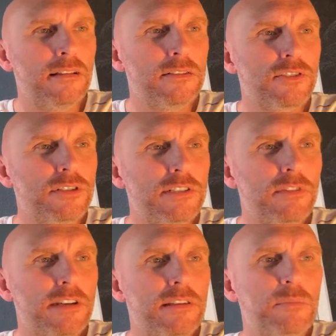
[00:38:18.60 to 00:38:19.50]
Geneva,
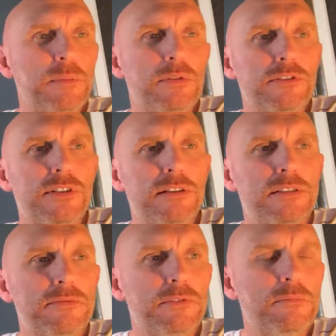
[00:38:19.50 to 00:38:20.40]
I think people are
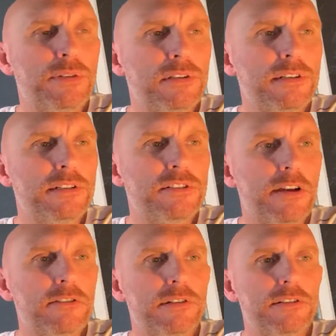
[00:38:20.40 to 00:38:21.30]
jealous of your ability,
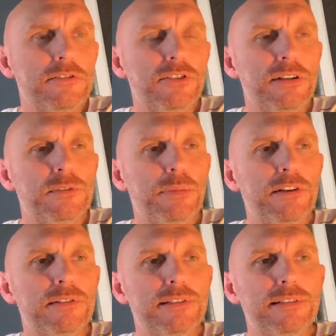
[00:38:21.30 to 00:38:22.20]
integrity, and your
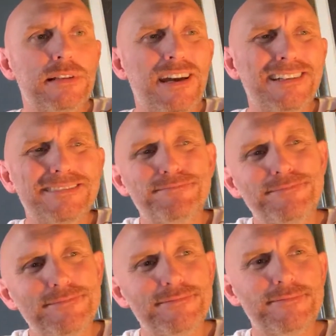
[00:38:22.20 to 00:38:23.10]
transparency. I
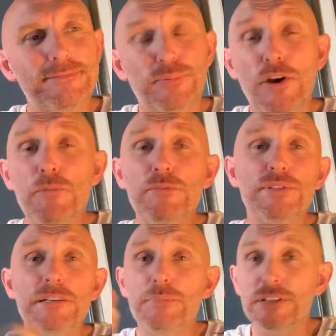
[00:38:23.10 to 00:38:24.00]

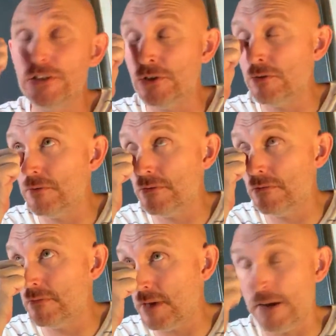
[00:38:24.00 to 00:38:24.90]
probably, but you know,
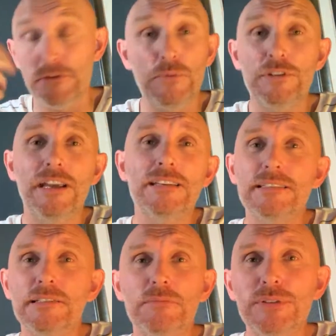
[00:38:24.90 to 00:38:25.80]
everyone has
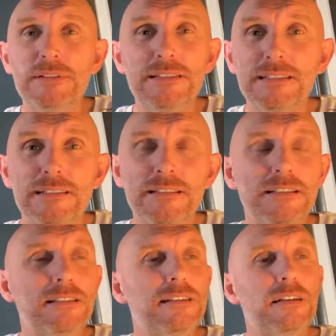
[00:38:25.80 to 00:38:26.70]
the ability.
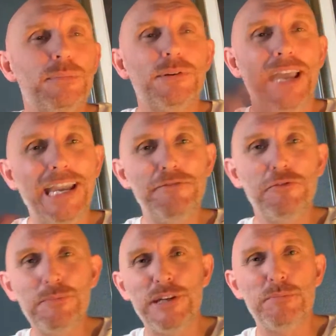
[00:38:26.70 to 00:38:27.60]
But
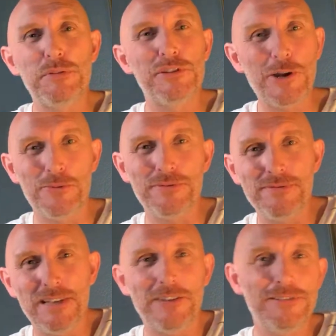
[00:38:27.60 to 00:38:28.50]
hateful people don't.
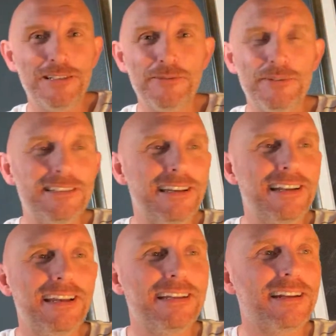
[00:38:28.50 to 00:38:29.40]
They have to get rid of that
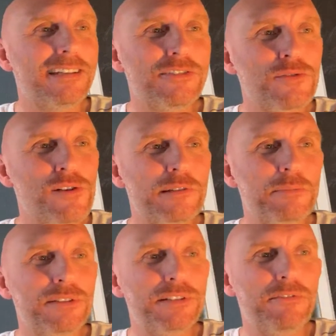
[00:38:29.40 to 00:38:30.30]
hate. I strongly
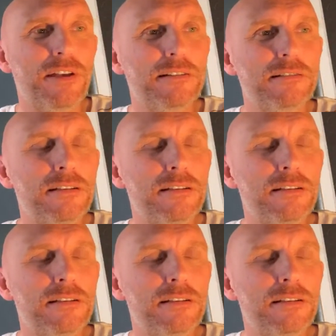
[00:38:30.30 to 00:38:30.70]
believe that.